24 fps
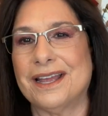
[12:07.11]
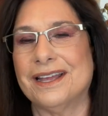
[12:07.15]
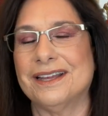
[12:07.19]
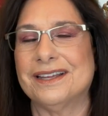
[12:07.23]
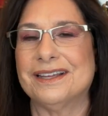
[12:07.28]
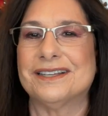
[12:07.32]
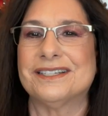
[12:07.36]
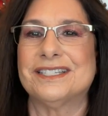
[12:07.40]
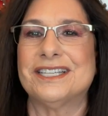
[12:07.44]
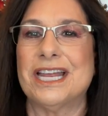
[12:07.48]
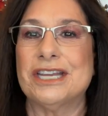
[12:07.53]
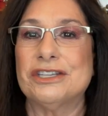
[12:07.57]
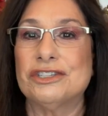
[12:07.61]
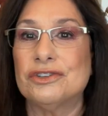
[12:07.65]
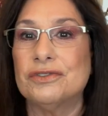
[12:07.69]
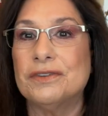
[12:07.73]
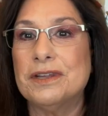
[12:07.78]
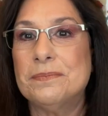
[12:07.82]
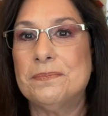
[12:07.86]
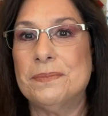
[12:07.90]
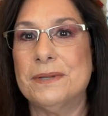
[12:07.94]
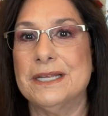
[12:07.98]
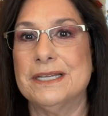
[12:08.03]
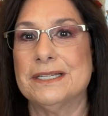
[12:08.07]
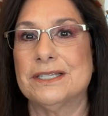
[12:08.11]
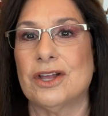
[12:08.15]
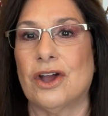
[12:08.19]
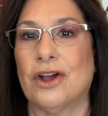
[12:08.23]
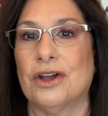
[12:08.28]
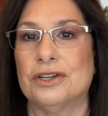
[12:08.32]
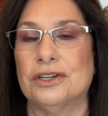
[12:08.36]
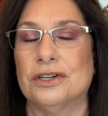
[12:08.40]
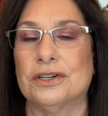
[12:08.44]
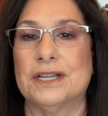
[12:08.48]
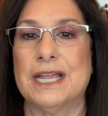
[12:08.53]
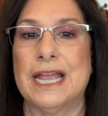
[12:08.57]
accessory piece
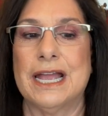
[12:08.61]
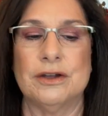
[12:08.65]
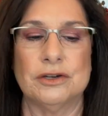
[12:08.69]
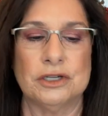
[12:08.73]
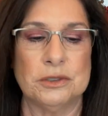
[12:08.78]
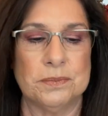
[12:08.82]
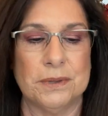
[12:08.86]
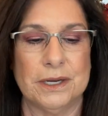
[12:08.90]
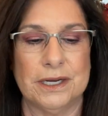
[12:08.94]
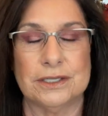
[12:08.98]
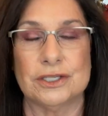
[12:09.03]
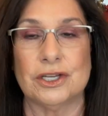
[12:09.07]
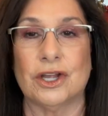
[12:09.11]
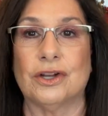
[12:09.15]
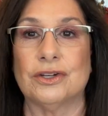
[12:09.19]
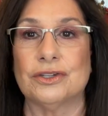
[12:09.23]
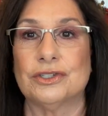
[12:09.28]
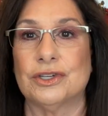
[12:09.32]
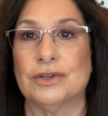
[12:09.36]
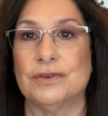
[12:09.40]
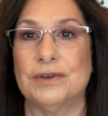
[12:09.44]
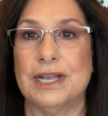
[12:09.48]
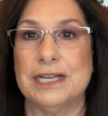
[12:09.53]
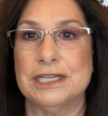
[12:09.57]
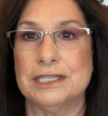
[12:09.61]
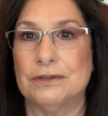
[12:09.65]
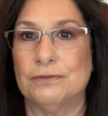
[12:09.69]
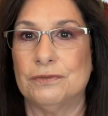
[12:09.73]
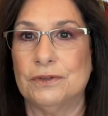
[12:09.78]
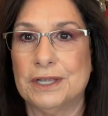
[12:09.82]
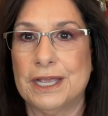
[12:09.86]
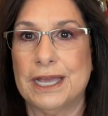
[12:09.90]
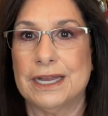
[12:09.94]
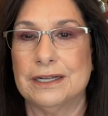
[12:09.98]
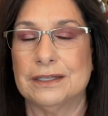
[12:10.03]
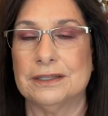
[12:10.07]
on your couch, but it's also nice if
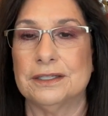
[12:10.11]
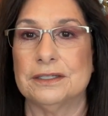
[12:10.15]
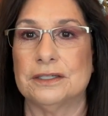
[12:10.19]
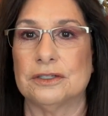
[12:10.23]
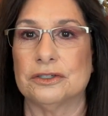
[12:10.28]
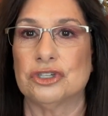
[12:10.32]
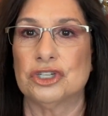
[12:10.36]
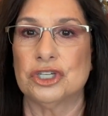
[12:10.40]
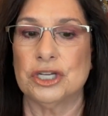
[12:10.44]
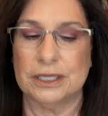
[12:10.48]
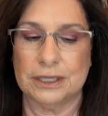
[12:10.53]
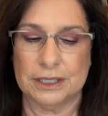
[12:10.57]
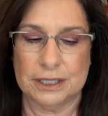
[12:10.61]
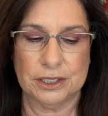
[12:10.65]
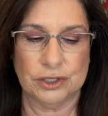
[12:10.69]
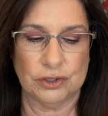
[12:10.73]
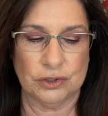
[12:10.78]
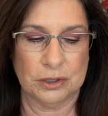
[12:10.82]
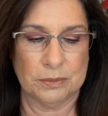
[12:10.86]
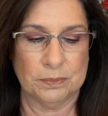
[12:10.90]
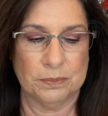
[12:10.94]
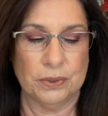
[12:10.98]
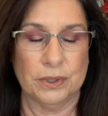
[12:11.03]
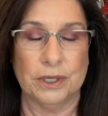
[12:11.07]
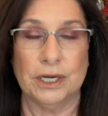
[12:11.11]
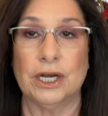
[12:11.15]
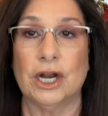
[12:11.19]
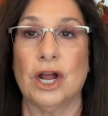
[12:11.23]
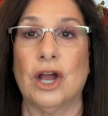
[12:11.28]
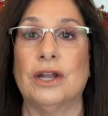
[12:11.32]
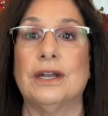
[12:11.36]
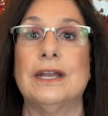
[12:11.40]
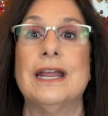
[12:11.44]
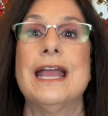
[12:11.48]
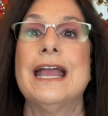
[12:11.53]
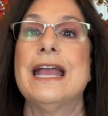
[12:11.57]
you get a little chilly, you can put it
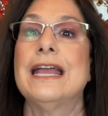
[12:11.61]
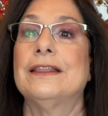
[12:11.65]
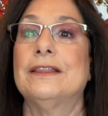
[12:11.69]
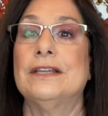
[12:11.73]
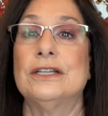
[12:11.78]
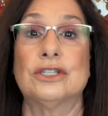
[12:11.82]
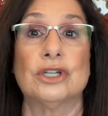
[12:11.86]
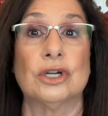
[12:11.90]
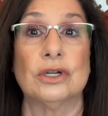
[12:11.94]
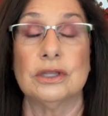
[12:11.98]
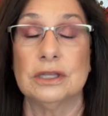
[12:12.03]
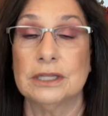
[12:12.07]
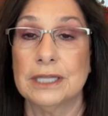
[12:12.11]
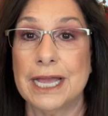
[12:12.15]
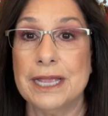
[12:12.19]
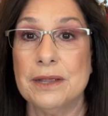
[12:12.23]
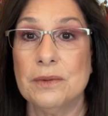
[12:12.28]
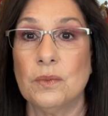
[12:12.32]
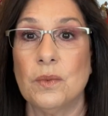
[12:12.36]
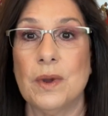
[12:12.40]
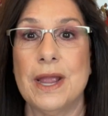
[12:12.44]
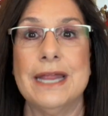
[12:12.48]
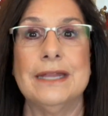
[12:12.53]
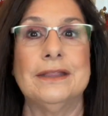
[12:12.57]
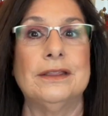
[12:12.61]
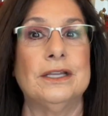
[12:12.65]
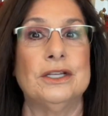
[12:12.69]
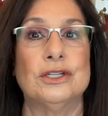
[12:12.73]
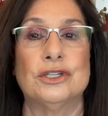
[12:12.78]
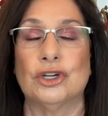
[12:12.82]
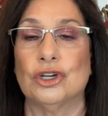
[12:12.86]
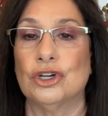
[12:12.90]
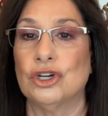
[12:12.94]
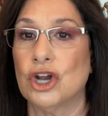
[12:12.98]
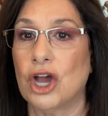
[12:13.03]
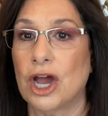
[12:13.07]
on. These are lightweight,
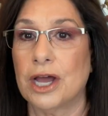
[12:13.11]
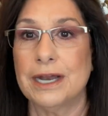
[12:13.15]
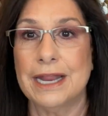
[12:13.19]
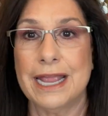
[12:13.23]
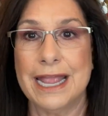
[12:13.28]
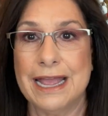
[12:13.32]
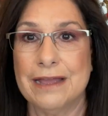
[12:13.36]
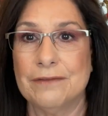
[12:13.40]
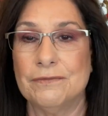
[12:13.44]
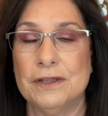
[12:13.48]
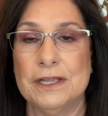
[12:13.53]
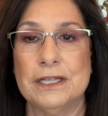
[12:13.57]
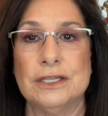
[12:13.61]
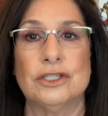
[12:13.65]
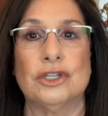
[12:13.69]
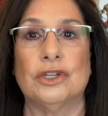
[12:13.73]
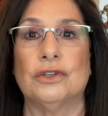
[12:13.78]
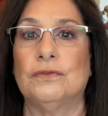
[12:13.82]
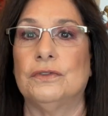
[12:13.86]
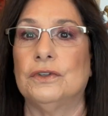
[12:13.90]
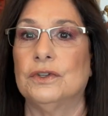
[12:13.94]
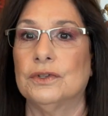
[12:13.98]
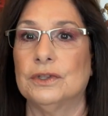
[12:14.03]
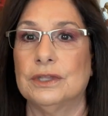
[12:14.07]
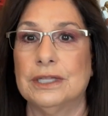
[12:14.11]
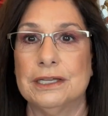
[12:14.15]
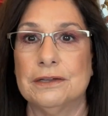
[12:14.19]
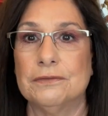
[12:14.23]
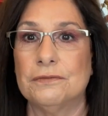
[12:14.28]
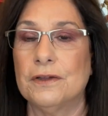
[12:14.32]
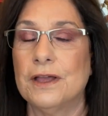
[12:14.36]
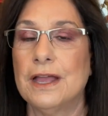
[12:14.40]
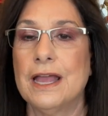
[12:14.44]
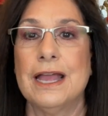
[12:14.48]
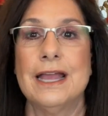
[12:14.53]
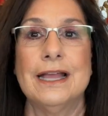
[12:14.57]
these are not heavy, so if you
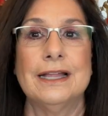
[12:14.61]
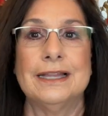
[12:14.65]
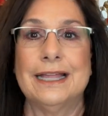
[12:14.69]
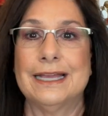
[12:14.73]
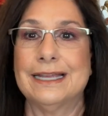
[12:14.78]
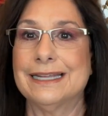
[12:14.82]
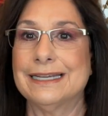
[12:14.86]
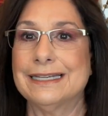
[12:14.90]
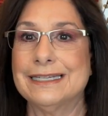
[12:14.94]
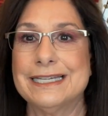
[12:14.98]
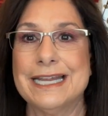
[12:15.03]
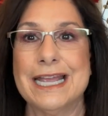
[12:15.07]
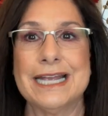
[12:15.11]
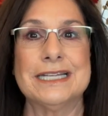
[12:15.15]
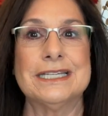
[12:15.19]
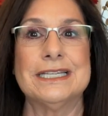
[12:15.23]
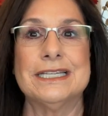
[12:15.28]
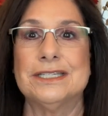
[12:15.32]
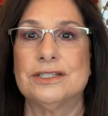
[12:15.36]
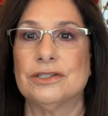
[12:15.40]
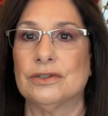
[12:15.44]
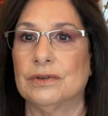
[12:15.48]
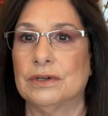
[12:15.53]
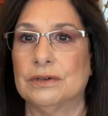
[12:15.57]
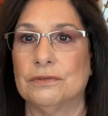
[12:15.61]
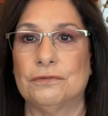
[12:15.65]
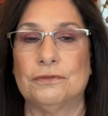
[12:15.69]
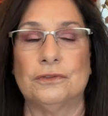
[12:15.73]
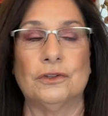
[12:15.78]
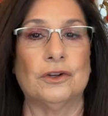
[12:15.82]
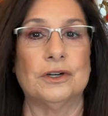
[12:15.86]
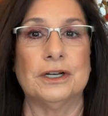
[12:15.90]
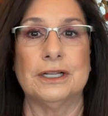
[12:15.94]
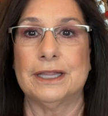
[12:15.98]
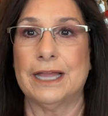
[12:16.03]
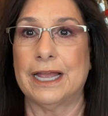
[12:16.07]
live like in Texas or in
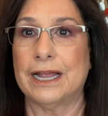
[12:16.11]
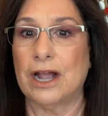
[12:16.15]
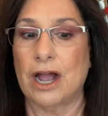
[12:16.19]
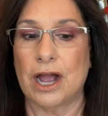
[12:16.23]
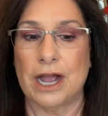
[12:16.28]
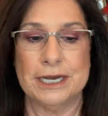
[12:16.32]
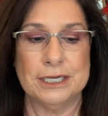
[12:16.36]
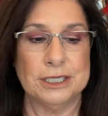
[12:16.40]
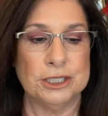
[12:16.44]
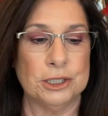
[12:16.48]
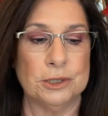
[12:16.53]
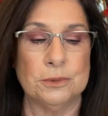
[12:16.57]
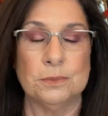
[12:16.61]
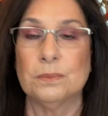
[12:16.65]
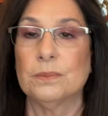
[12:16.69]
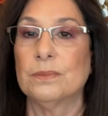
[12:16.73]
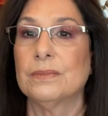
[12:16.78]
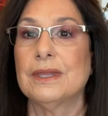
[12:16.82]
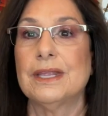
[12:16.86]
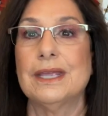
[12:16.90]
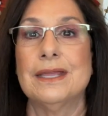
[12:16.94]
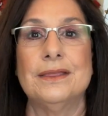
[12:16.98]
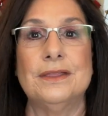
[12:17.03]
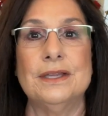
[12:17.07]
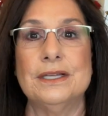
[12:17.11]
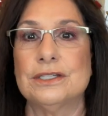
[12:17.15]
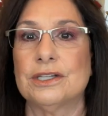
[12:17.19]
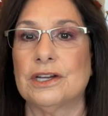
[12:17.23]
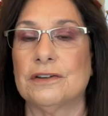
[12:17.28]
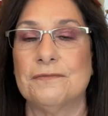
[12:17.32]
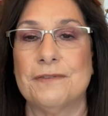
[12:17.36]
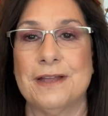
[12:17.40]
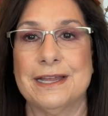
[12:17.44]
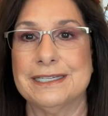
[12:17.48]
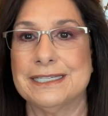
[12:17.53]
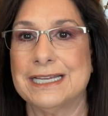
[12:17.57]
Florida like I do, these
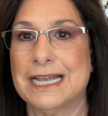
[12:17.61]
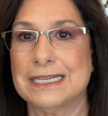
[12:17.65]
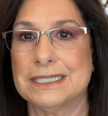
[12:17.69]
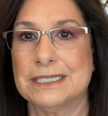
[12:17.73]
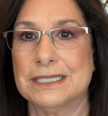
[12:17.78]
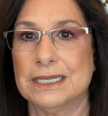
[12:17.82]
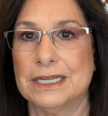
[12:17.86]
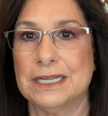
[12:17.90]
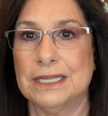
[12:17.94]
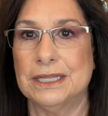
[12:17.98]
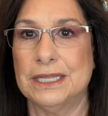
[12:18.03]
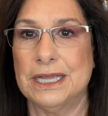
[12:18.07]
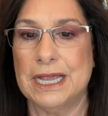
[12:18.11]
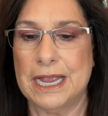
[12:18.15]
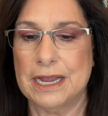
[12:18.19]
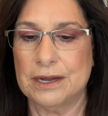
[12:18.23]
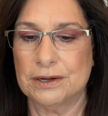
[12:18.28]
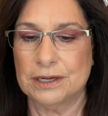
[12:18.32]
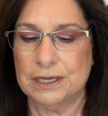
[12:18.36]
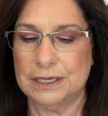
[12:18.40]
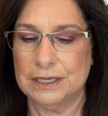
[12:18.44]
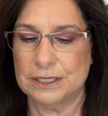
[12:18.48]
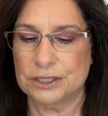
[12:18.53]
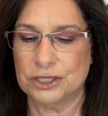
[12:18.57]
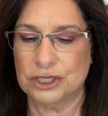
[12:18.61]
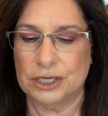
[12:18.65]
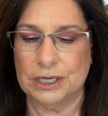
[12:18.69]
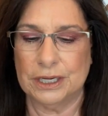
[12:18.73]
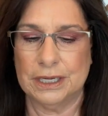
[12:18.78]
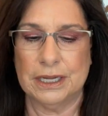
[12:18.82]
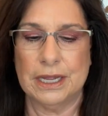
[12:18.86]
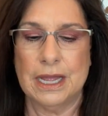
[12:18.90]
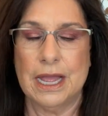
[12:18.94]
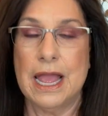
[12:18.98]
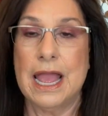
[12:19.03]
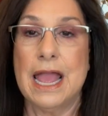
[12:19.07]
are fantastic in the air
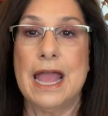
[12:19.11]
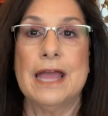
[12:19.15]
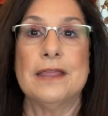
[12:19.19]
conditioning.